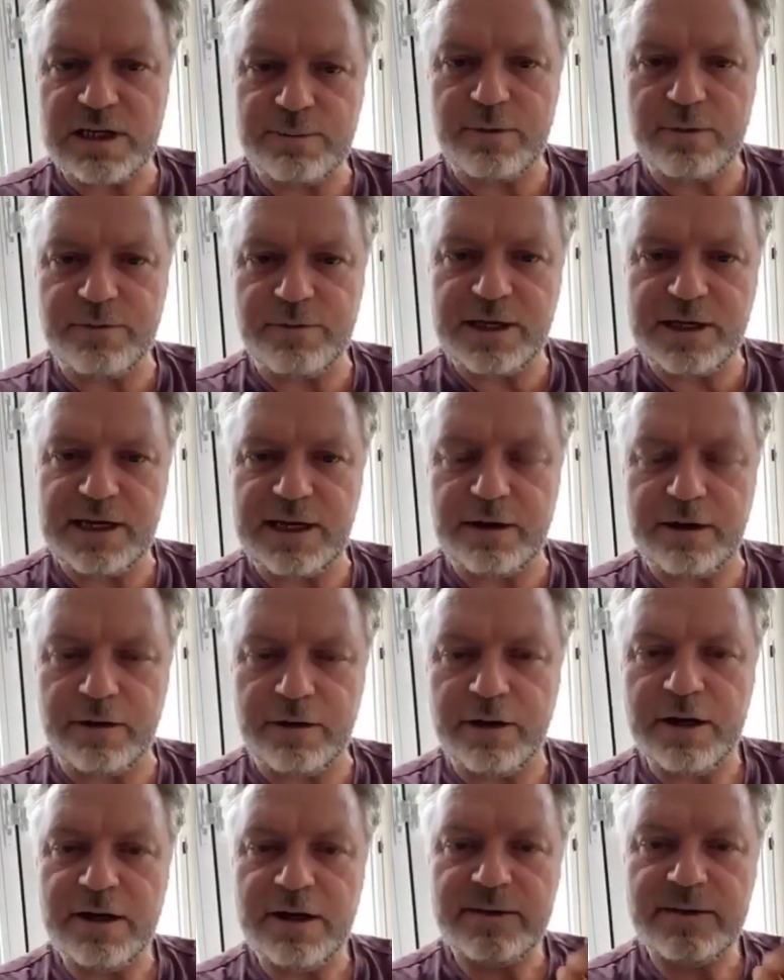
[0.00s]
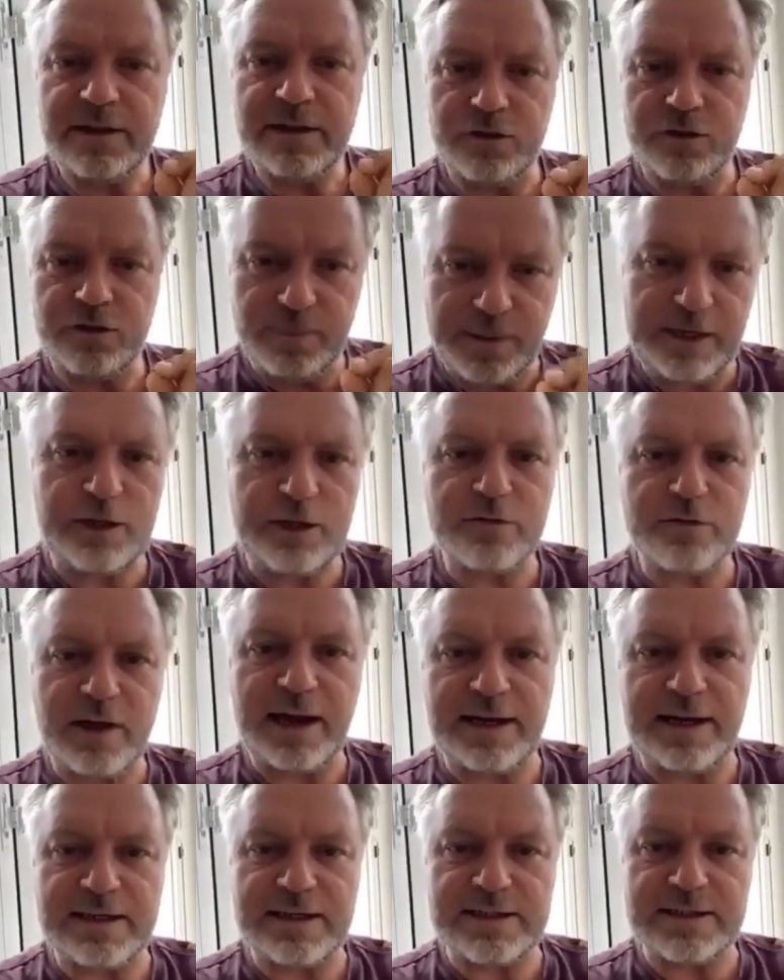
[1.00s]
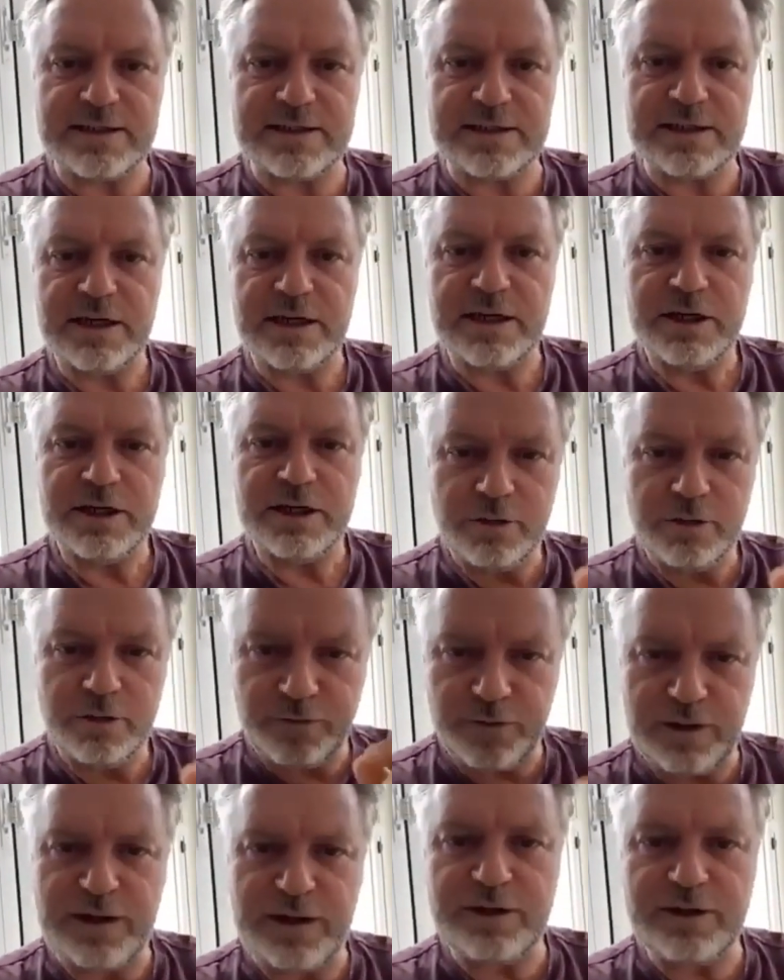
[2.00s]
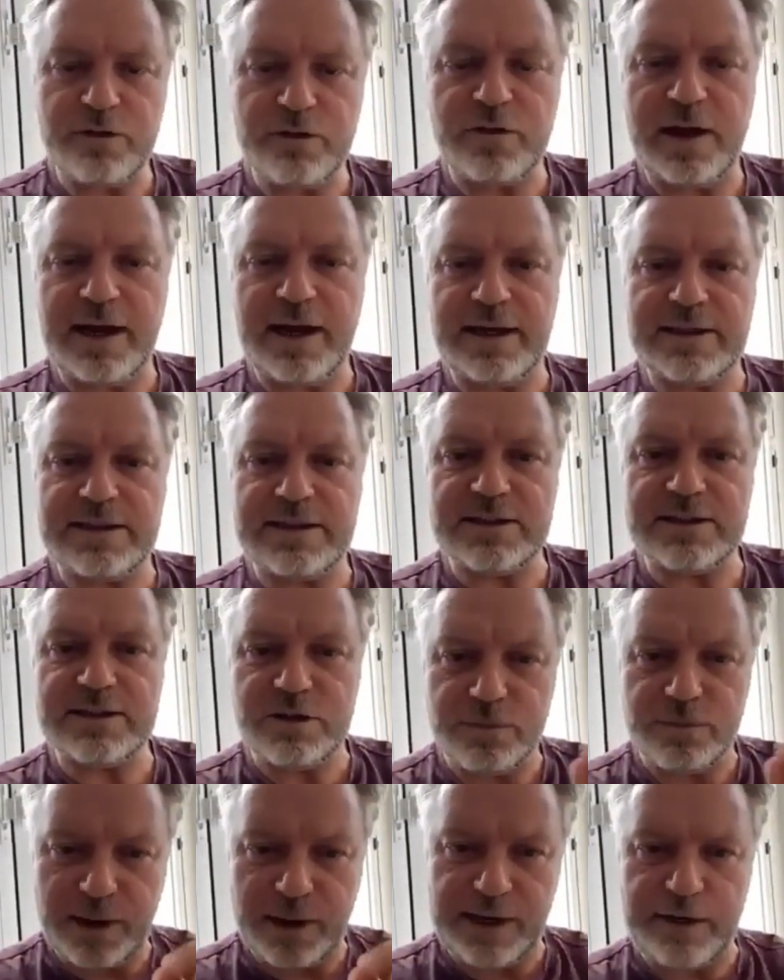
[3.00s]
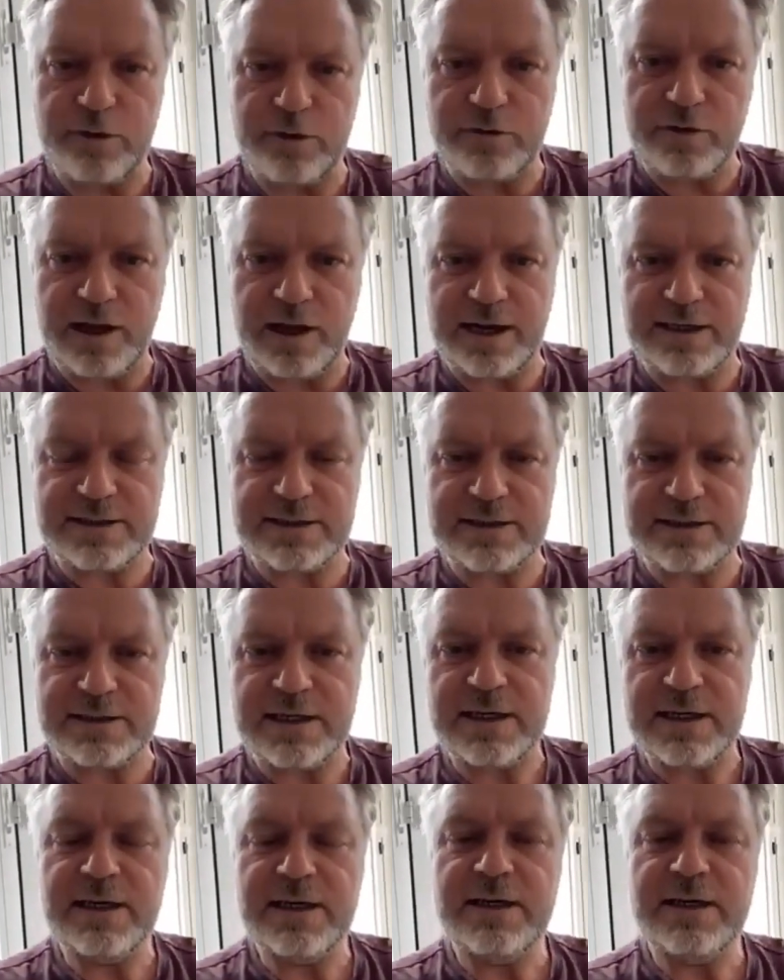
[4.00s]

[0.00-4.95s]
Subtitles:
of the year that you make your taxes, you fill in your taxes, you pay your taxes.